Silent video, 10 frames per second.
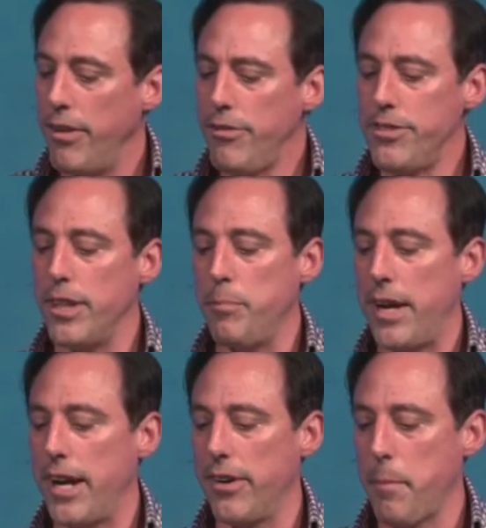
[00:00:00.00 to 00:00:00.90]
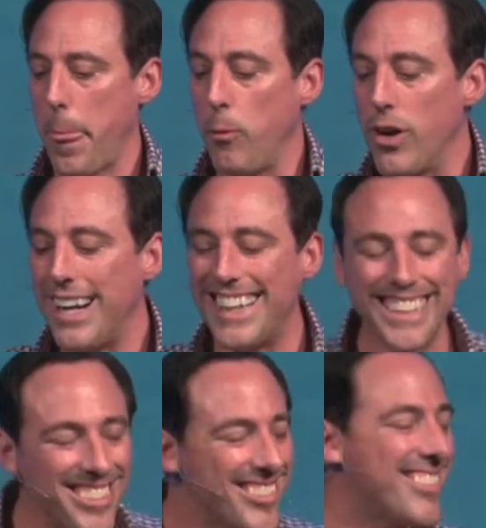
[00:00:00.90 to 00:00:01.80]
have you ever seen a parent who
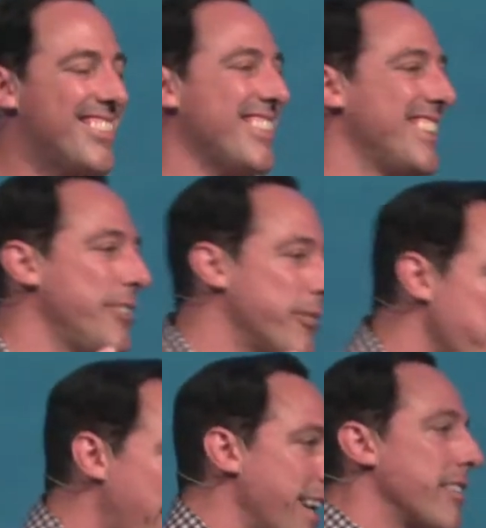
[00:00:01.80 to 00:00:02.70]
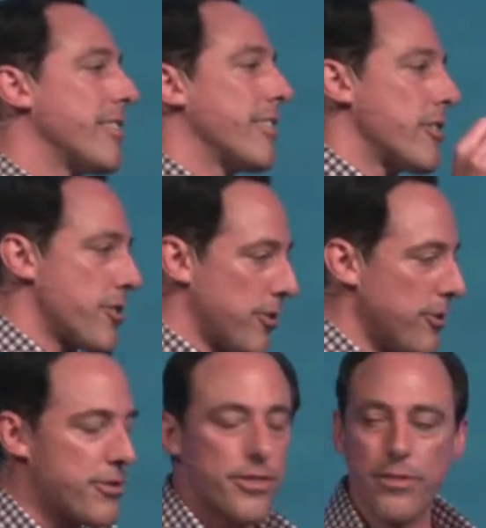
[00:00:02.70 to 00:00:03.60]
constantly reminds their
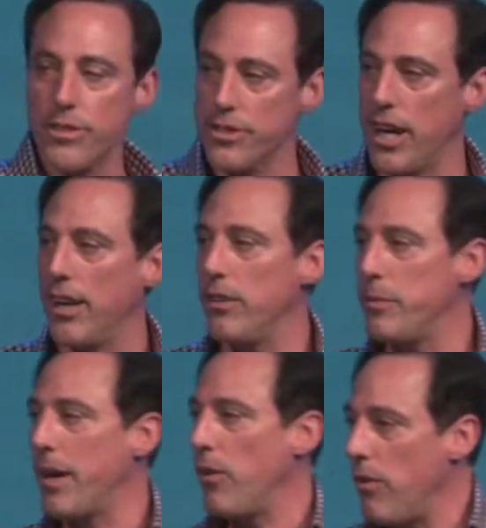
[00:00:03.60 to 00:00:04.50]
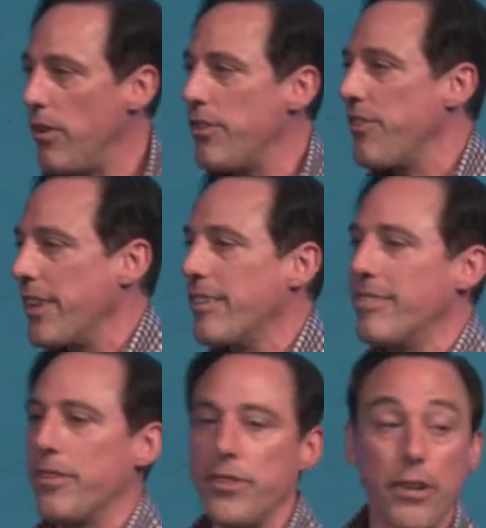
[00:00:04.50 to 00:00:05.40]
children or child about all the
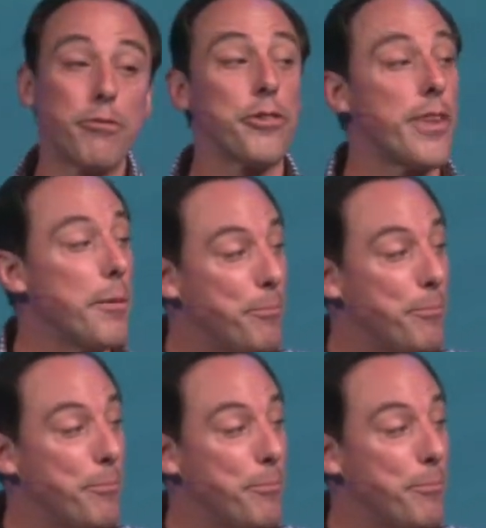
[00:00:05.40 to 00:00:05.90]
things they've done for